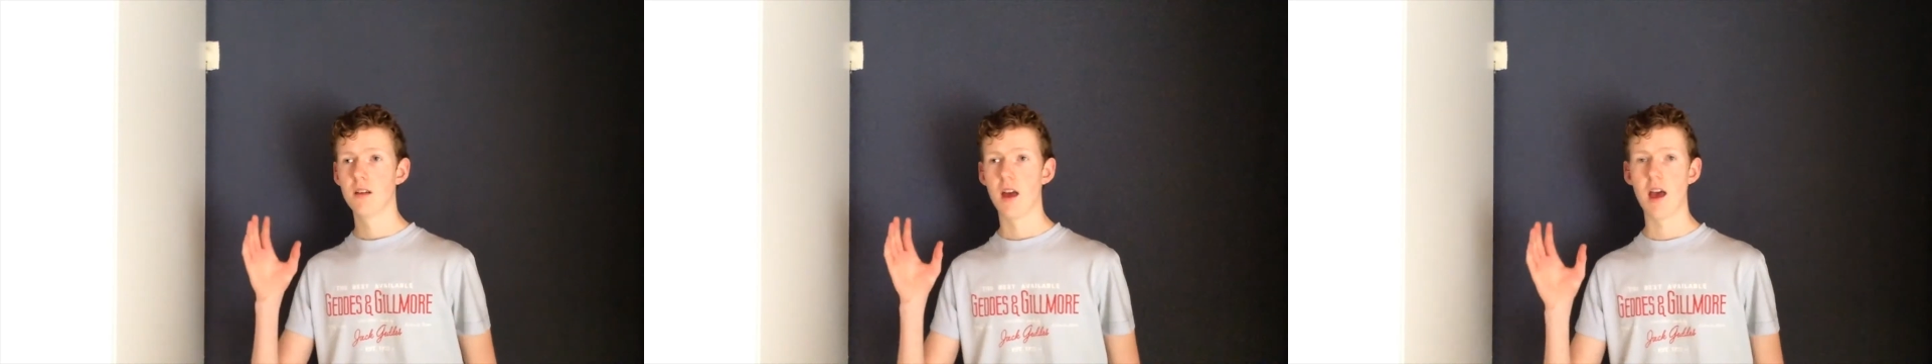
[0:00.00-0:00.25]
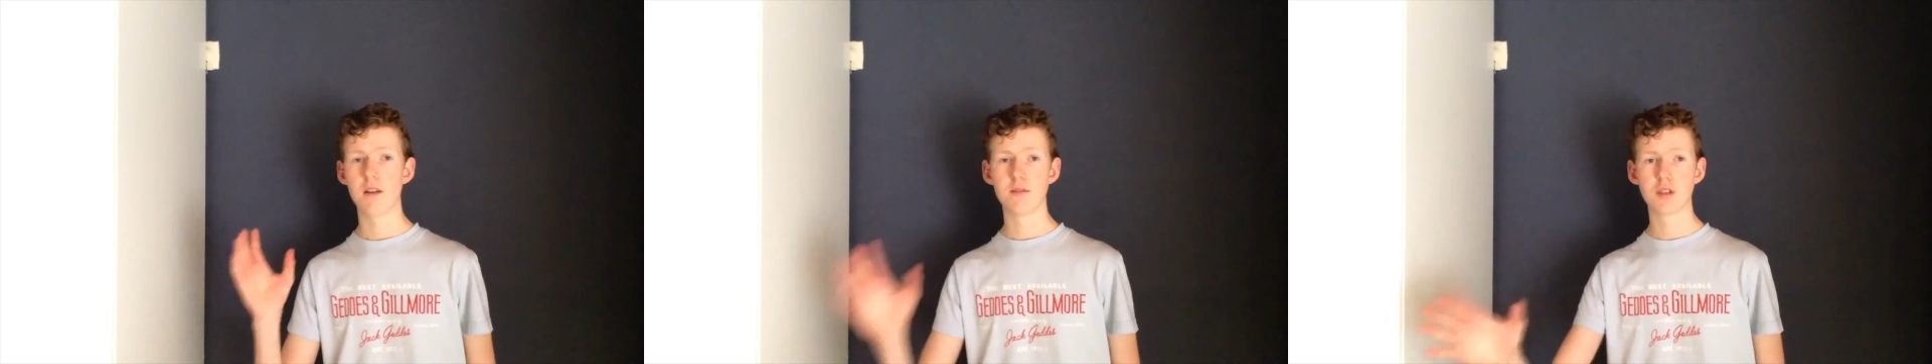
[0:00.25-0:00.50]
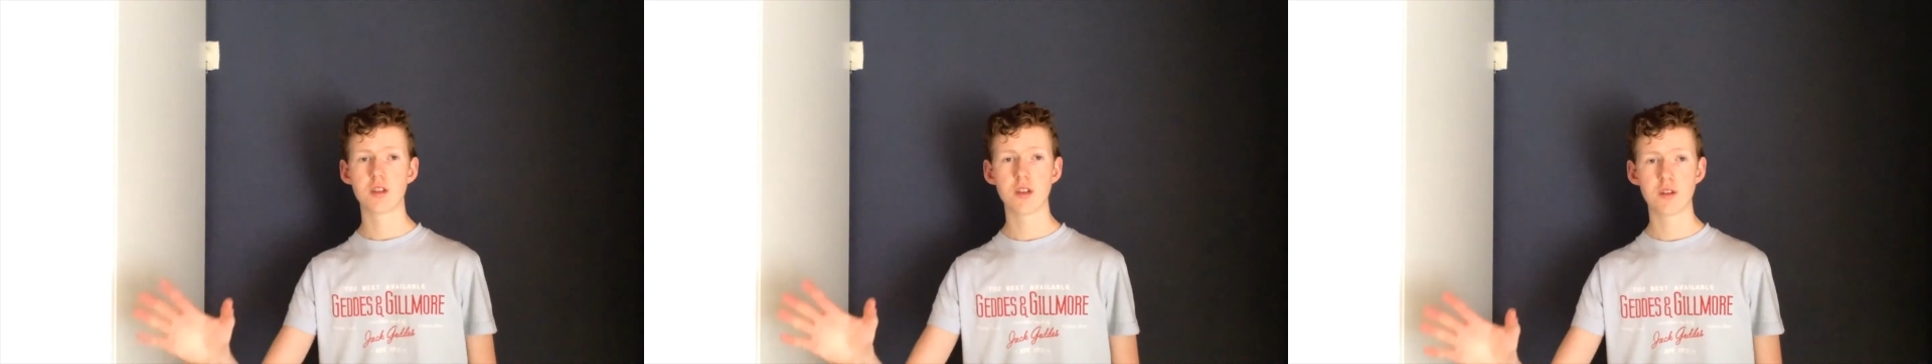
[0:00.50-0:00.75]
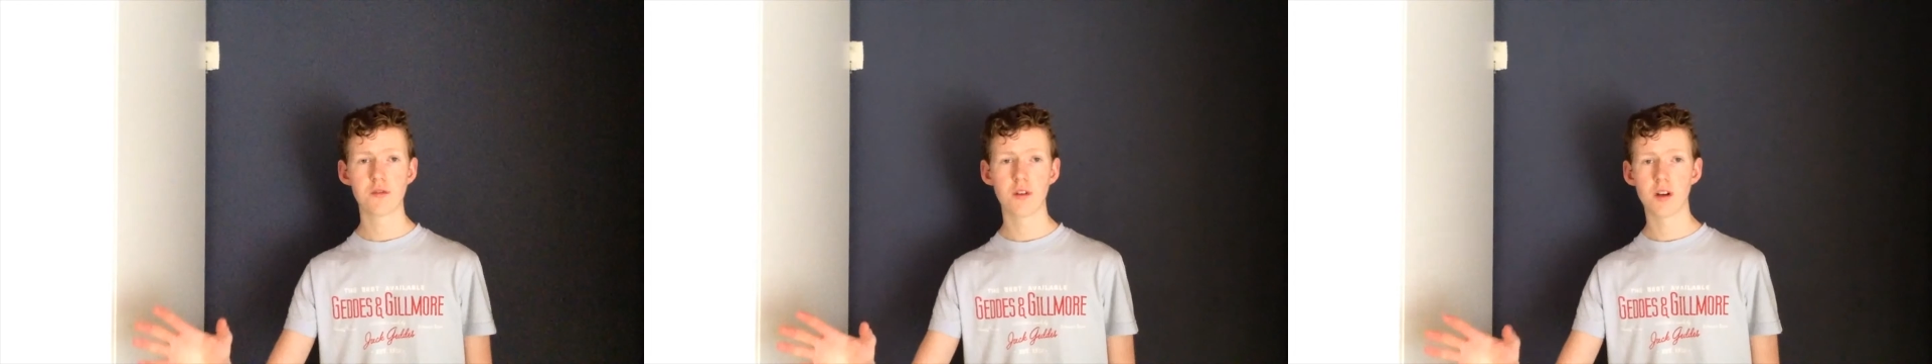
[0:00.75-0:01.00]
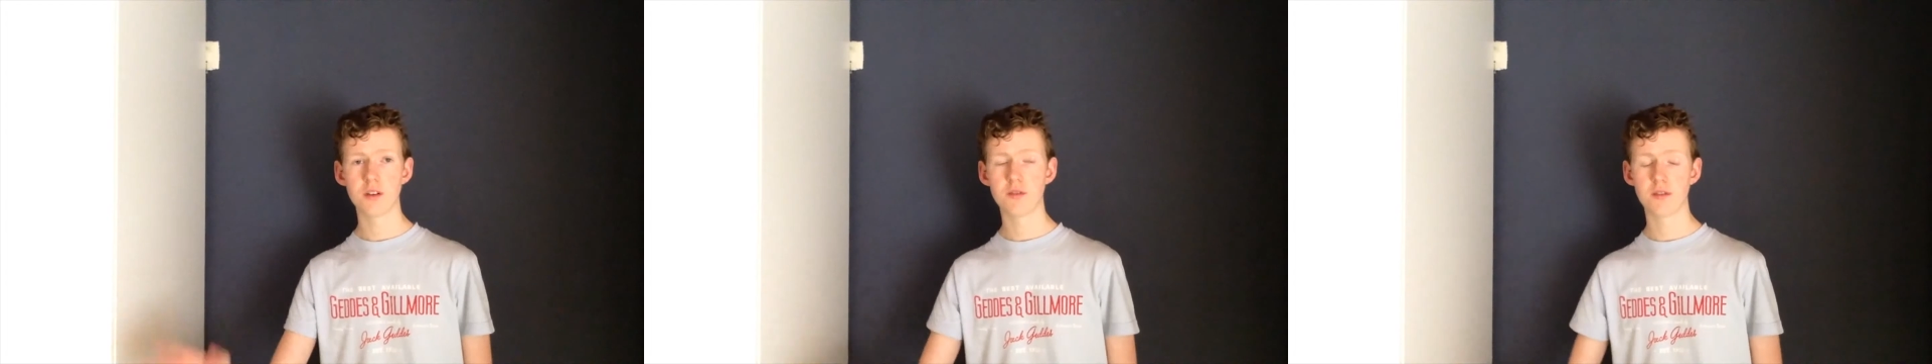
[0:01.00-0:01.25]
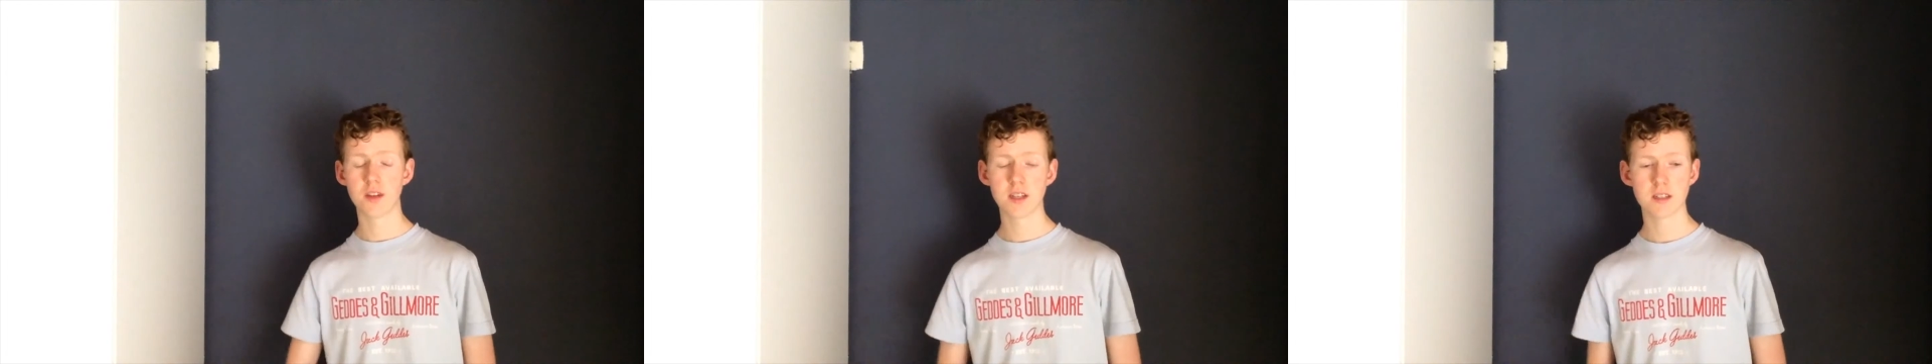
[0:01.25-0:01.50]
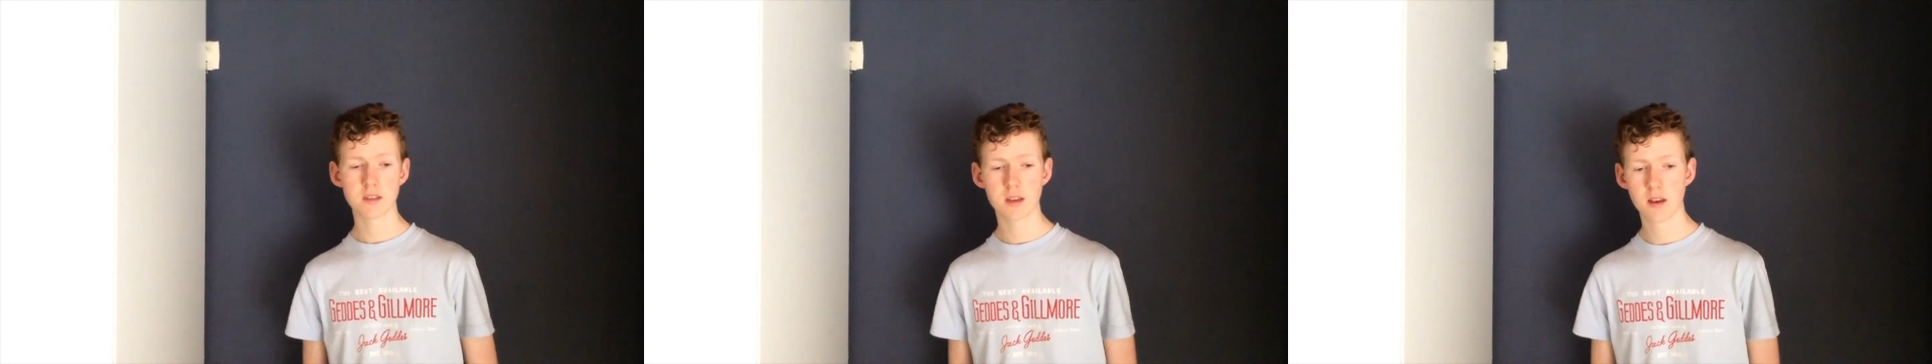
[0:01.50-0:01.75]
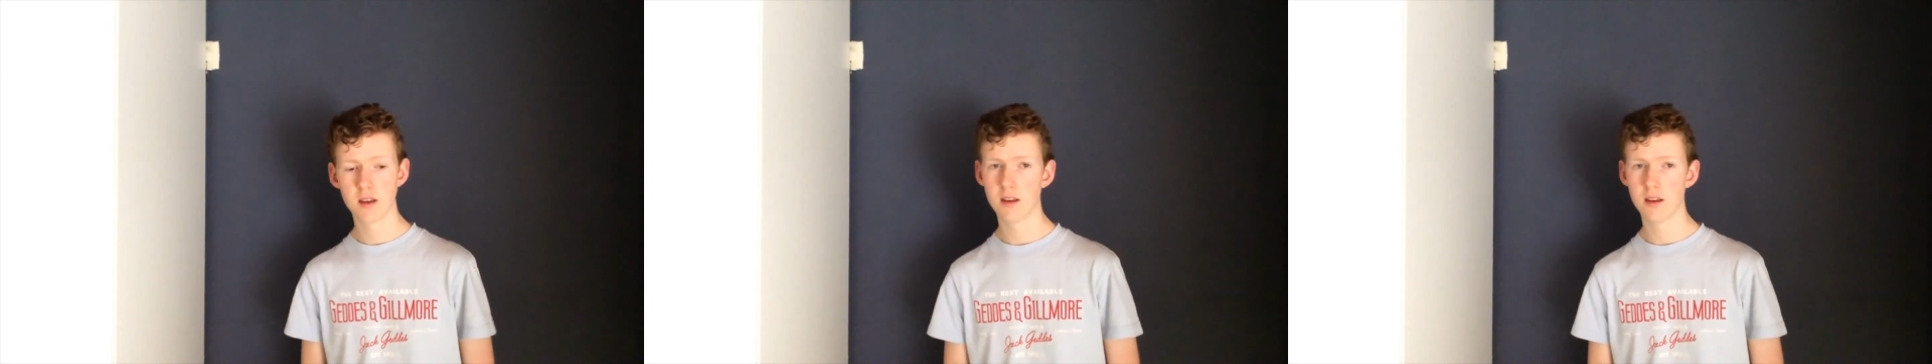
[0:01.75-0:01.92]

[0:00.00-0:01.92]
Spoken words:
have such fast things.